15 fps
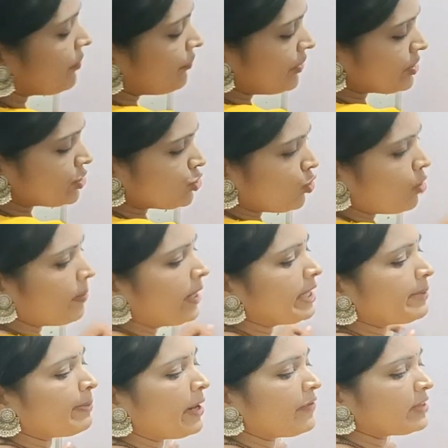First row
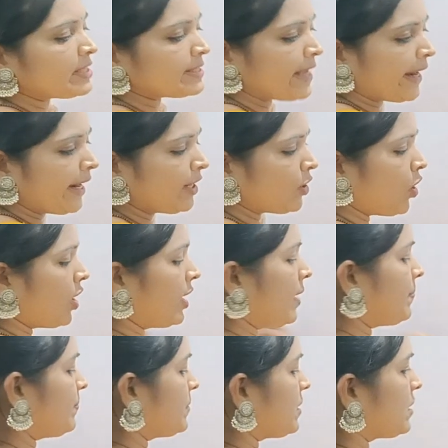multiply with the second
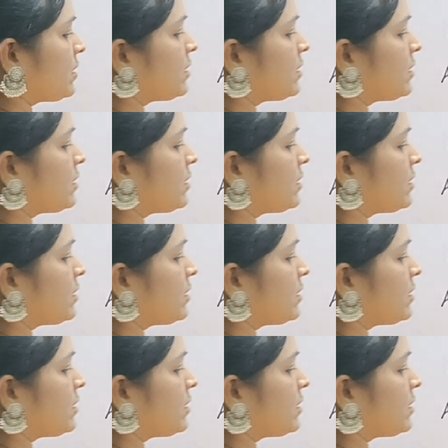column,